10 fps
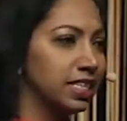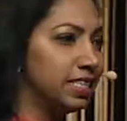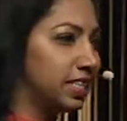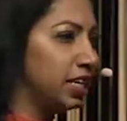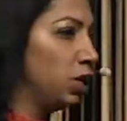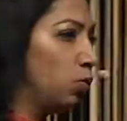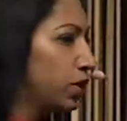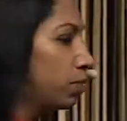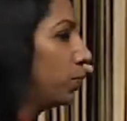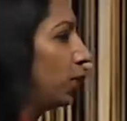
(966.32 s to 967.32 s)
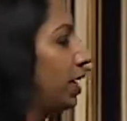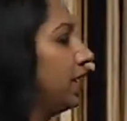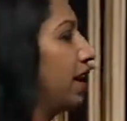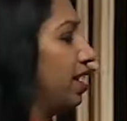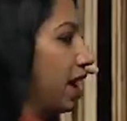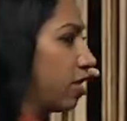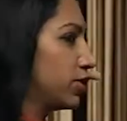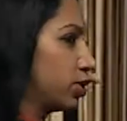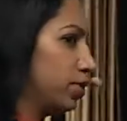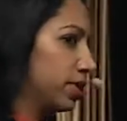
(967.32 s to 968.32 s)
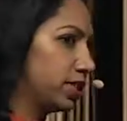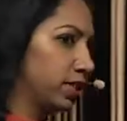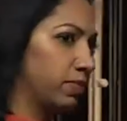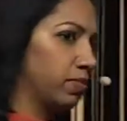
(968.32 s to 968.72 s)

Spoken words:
Deal with bullying and harassment,